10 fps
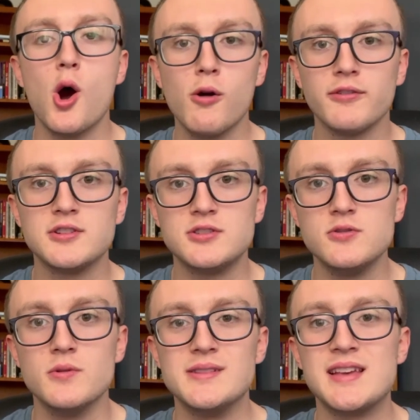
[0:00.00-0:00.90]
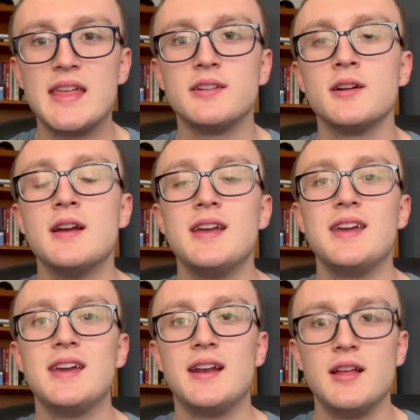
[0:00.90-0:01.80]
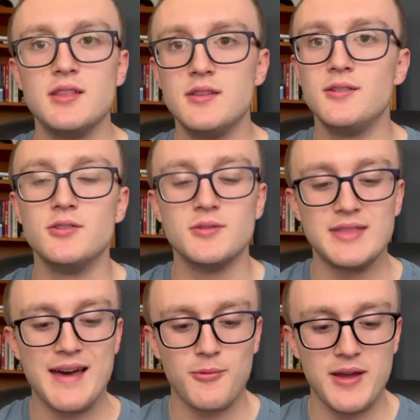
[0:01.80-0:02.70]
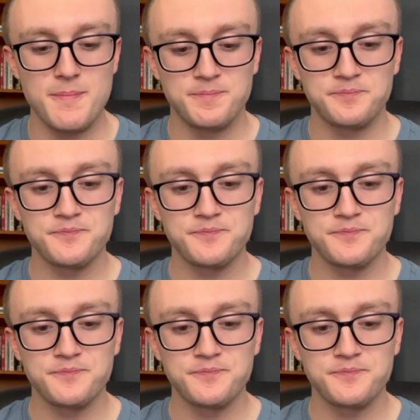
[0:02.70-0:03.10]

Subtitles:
over to Tether, and you can do it that way.